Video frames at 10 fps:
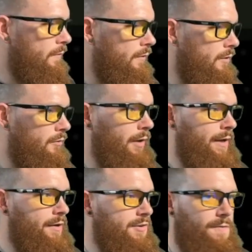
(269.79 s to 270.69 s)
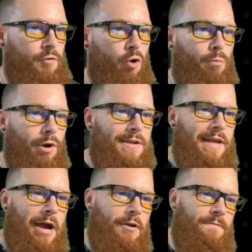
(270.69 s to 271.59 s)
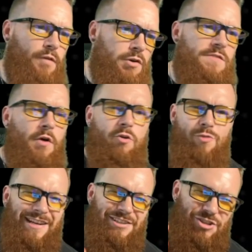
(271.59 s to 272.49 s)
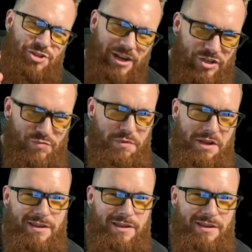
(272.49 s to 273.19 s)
Alright, get into some film breakdown. And first of all, do not judge me